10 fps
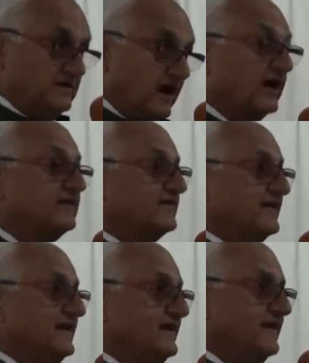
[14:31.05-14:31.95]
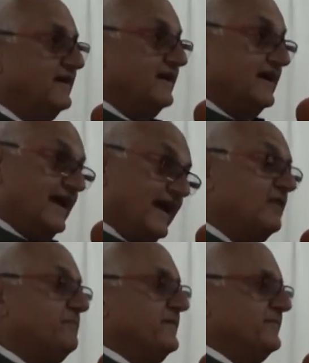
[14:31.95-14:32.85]
dark skinned
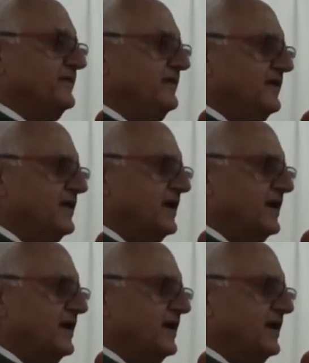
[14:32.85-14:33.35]
hill people